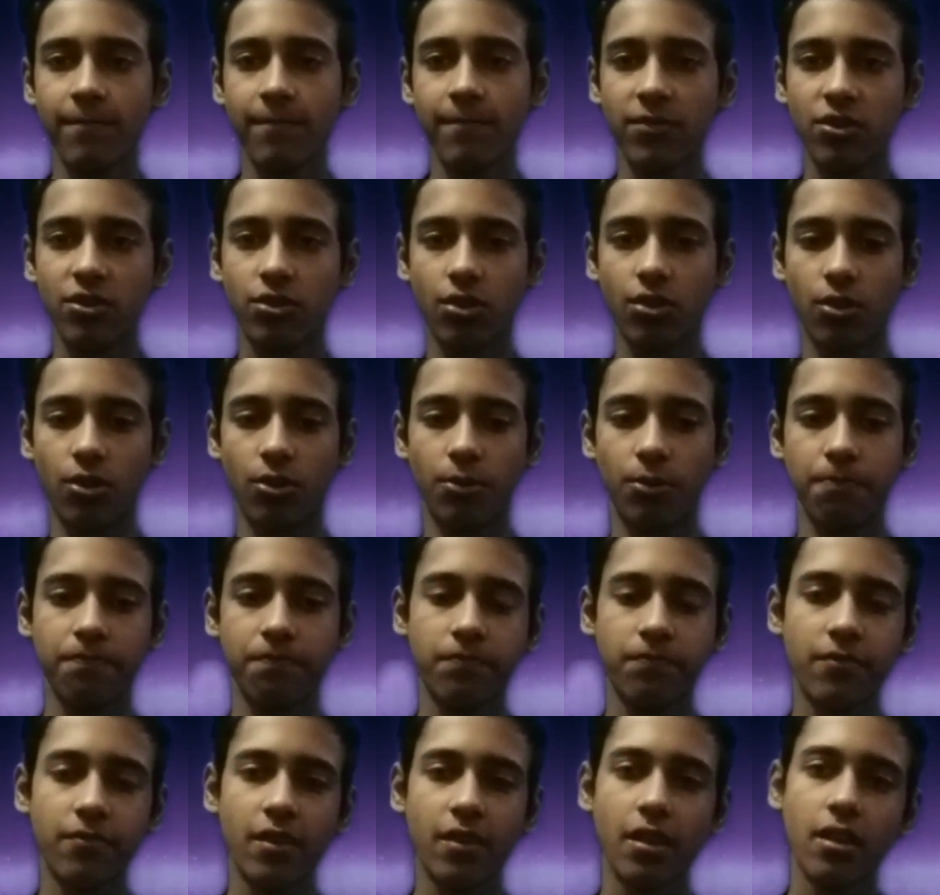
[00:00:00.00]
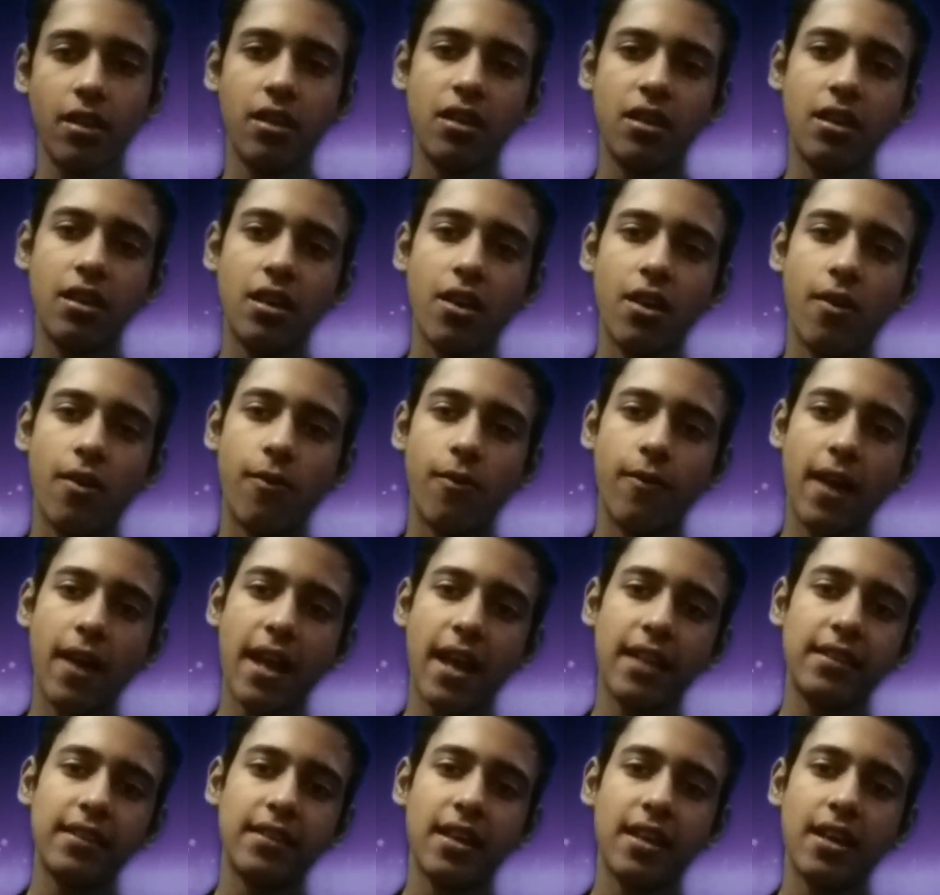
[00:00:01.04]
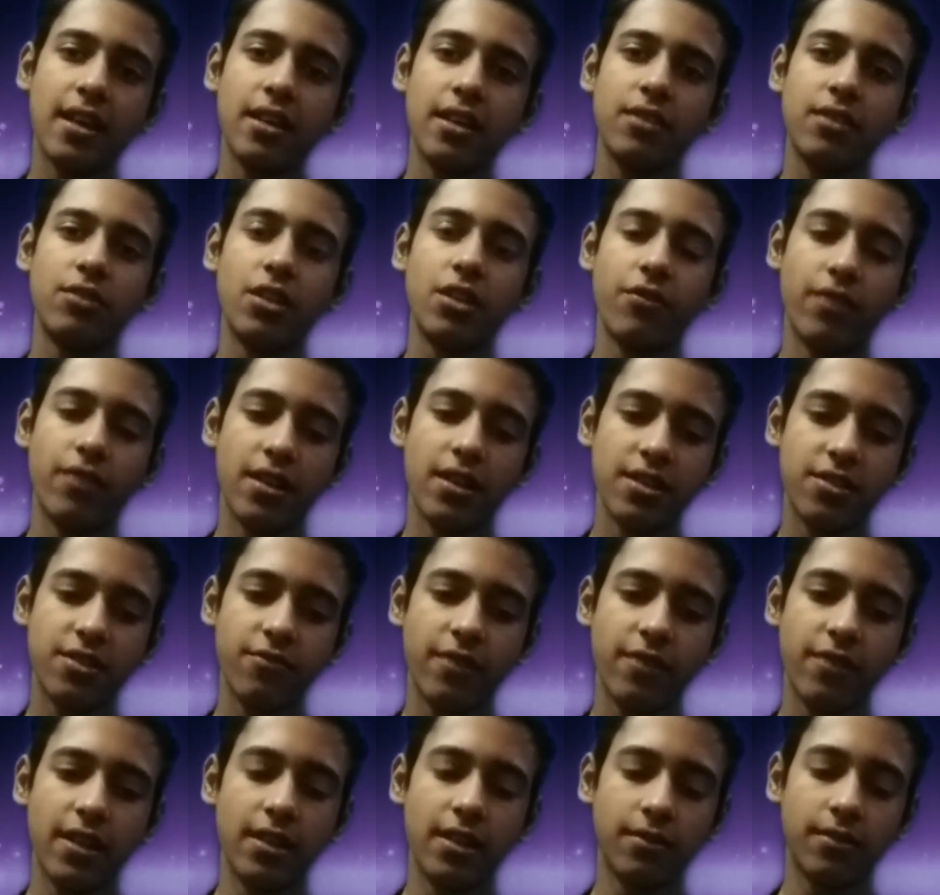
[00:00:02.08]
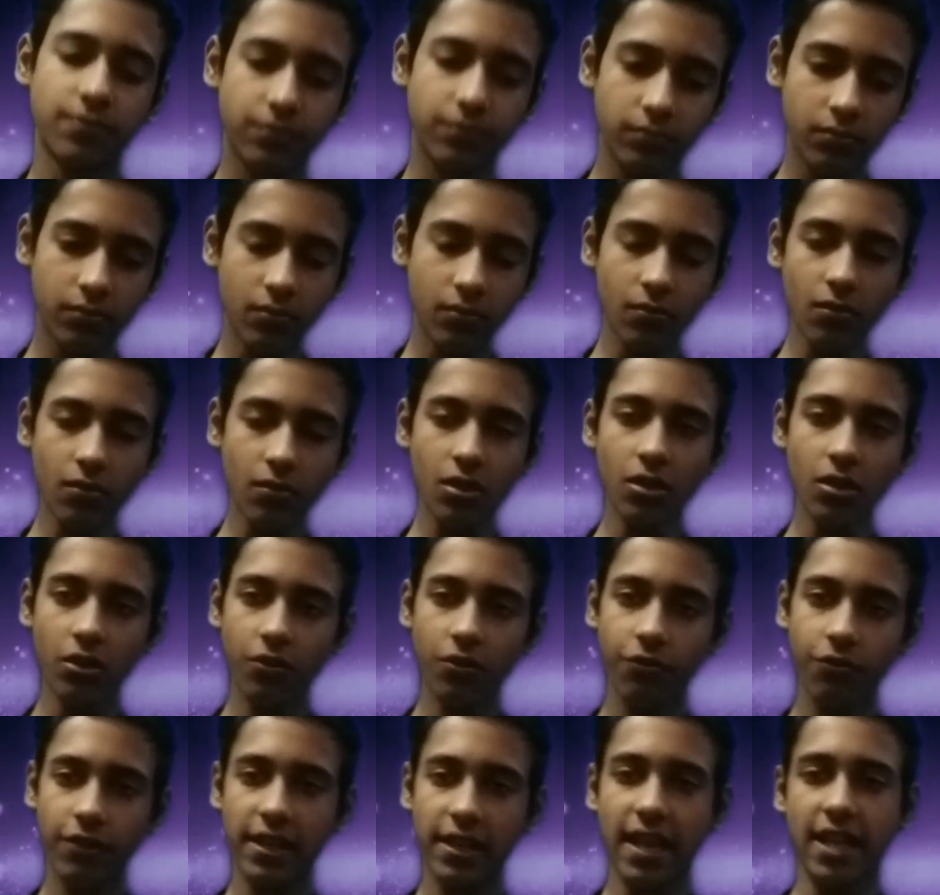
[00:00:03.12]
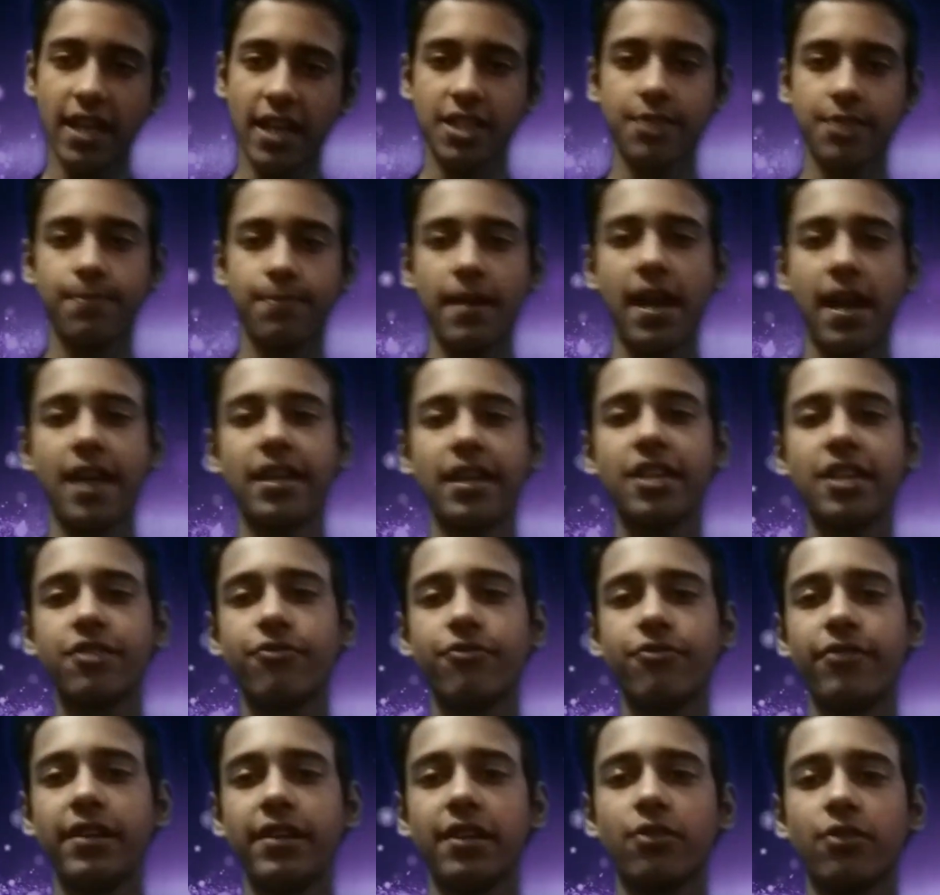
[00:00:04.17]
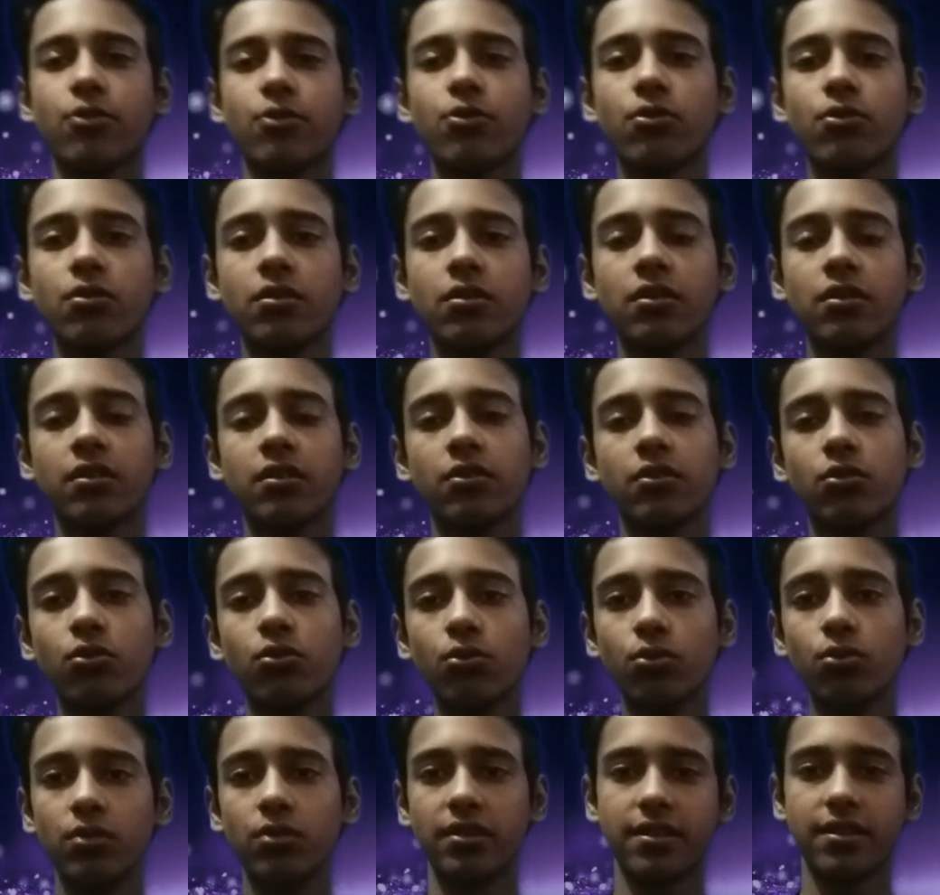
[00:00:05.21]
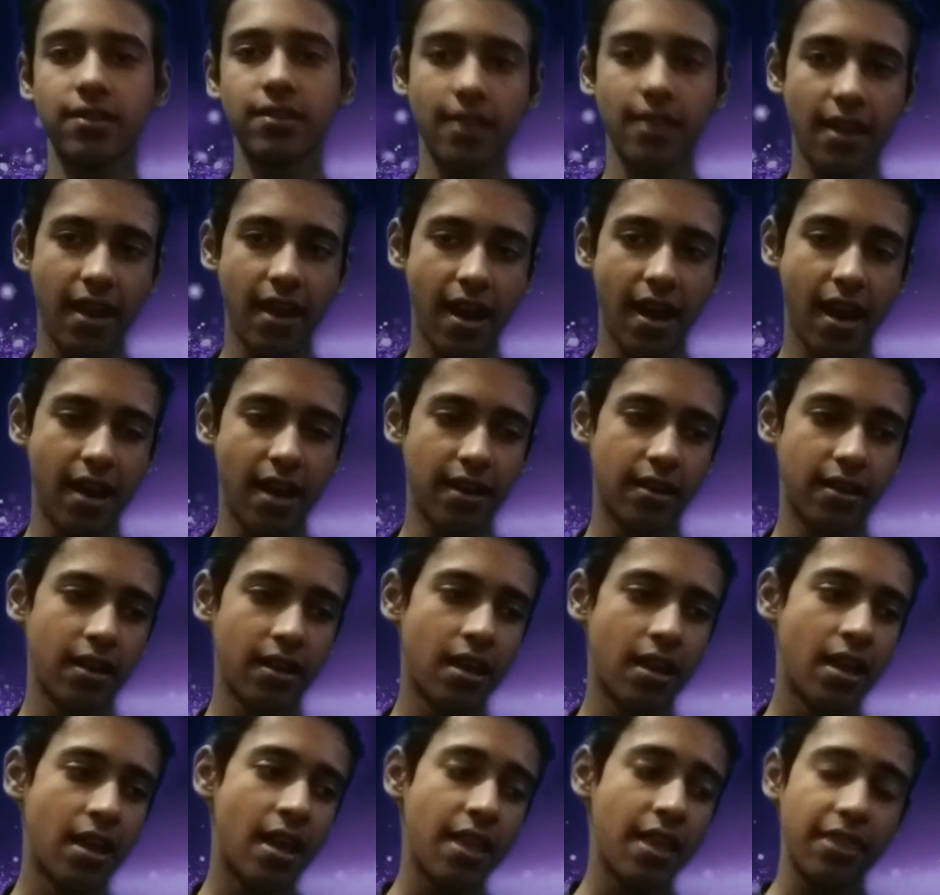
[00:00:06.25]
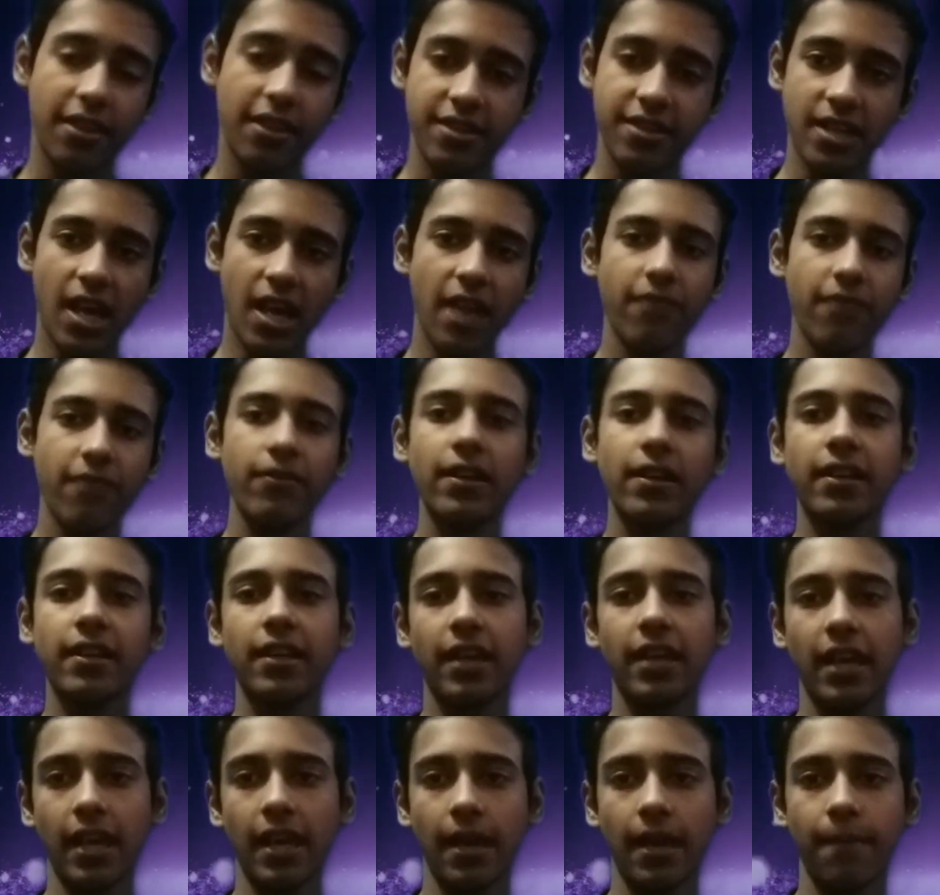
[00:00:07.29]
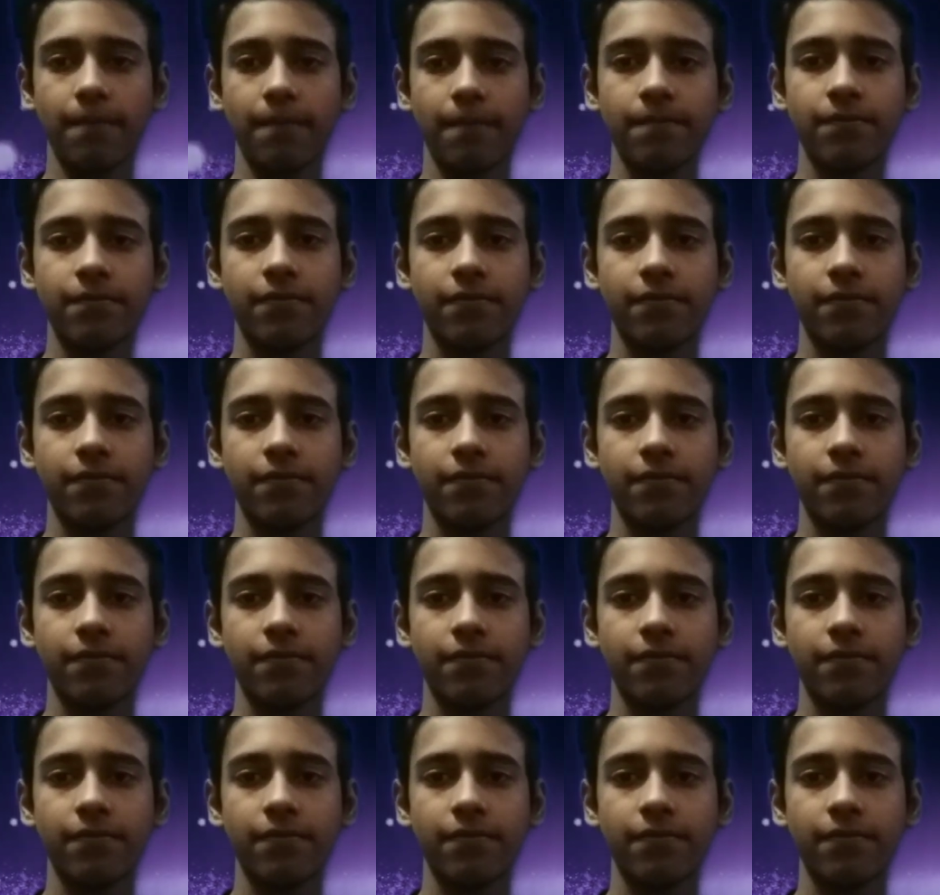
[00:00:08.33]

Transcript: So when the universe will expand, it will cool, and the time will come